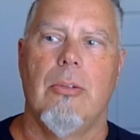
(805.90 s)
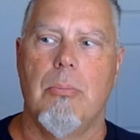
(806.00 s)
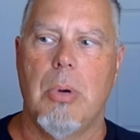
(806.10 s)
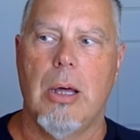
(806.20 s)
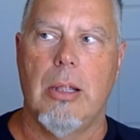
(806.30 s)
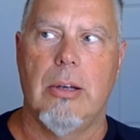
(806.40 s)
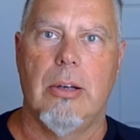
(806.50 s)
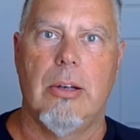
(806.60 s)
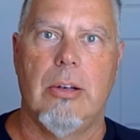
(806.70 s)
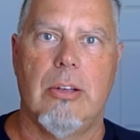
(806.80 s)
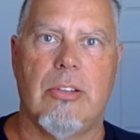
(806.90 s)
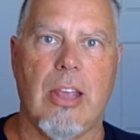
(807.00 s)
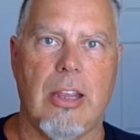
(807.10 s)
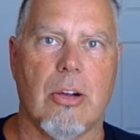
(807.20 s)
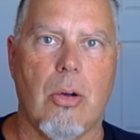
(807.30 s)
but
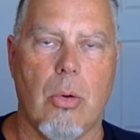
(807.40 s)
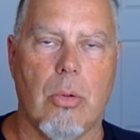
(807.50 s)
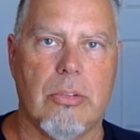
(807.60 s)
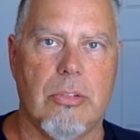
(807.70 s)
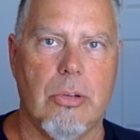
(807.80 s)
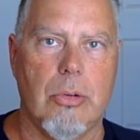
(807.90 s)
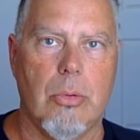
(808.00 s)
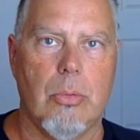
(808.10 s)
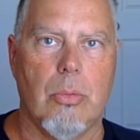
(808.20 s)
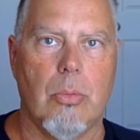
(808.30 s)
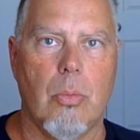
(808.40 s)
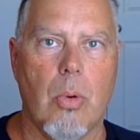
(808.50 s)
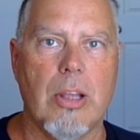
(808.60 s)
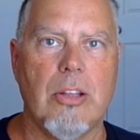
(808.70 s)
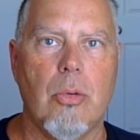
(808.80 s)
set your goals to
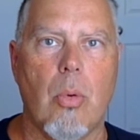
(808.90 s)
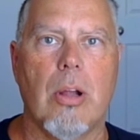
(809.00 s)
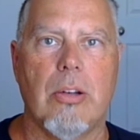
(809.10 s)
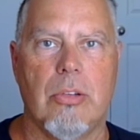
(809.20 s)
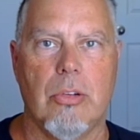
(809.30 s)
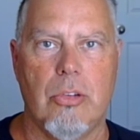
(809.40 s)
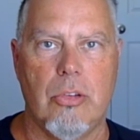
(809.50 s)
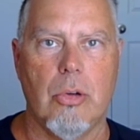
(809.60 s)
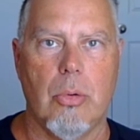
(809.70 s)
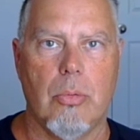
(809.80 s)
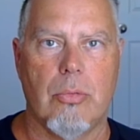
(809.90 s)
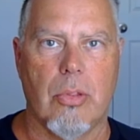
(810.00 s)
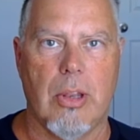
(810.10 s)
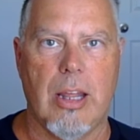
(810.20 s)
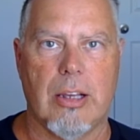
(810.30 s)
what you want to do for
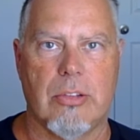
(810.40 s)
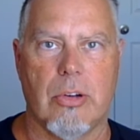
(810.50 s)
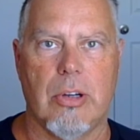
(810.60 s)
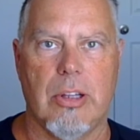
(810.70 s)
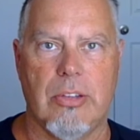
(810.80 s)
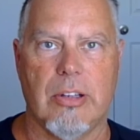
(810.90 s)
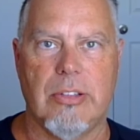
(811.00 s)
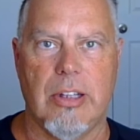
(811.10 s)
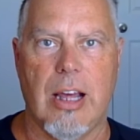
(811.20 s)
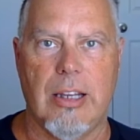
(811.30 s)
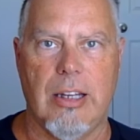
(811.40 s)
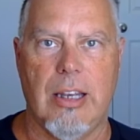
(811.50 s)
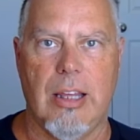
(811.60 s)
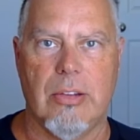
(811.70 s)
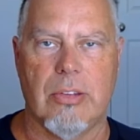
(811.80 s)
the next 30, 60, 90
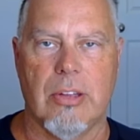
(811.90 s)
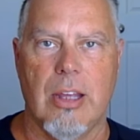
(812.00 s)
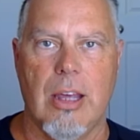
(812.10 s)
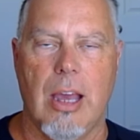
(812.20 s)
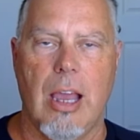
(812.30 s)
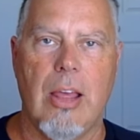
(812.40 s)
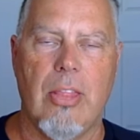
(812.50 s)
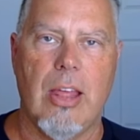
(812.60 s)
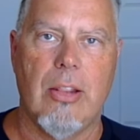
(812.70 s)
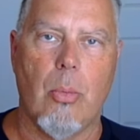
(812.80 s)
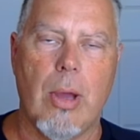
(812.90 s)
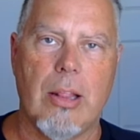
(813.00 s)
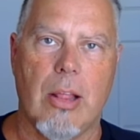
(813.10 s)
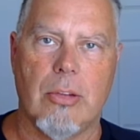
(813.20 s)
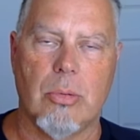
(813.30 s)
days. And then the weight
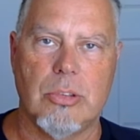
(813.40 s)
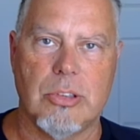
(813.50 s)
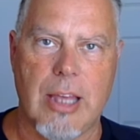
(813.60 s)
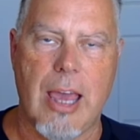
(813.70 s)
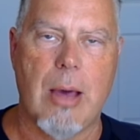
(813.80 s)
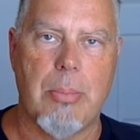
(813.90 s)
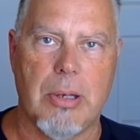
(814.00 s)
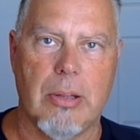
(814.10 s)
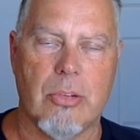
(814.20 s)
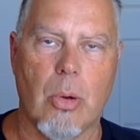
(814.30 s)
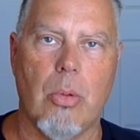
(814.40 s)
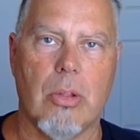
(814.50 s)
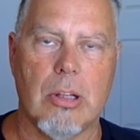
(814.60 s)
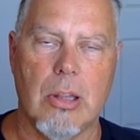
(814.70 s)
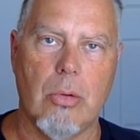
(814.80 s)
loss will just happen. So will
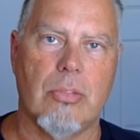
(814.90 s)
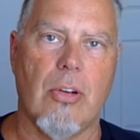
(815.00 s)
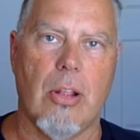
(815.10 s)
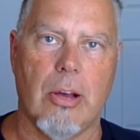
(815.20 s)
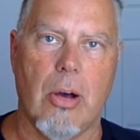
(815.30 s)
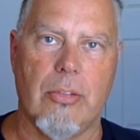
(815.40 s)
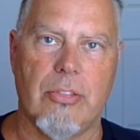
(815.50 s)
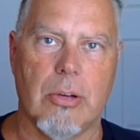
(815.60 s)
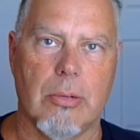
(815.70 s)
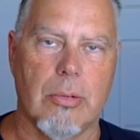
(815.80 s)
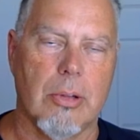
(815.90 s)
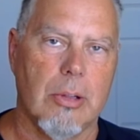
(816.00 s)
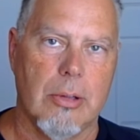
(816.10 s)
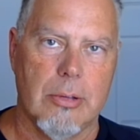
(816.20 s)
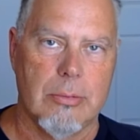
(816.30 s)
the clothes falling off
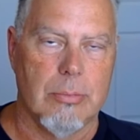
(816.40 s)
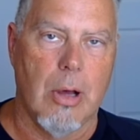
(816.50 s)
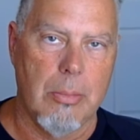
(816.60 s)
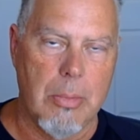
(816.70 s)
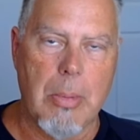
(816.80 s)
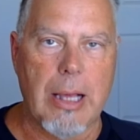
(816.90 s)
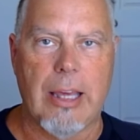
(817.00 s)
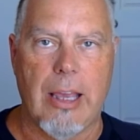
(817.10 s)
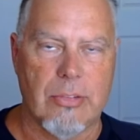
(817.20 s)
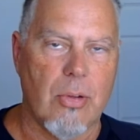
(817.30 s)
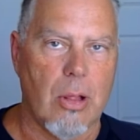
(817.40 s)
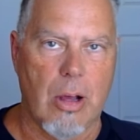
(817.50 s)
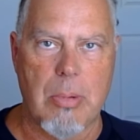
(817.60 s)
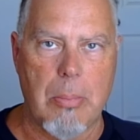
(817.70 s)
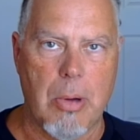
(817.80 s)
in my case, falling
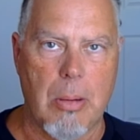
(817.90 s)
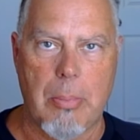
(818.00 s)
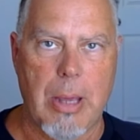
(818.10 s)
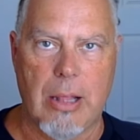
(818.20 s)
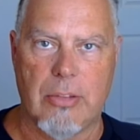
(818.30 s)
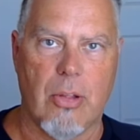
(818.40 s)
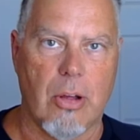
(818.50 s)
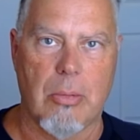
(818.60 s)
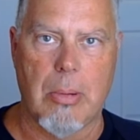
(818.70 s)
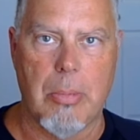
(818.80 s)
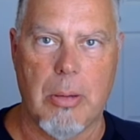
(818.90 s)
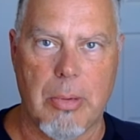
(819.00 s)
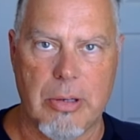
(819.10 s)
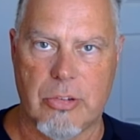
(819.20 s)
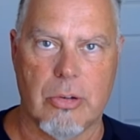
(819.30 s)
off my butt, my pants falling off my butt,
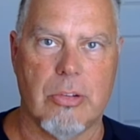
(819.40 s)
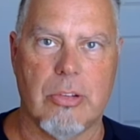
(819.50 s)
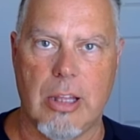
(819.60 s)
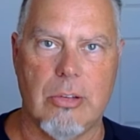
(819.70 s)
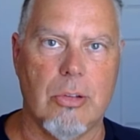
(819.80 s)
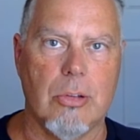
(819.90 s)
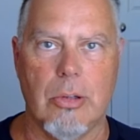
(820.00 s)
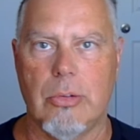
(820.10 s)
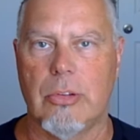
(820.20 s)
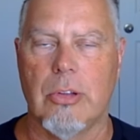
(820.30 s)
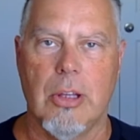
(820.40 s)
my shirt's getting too loose.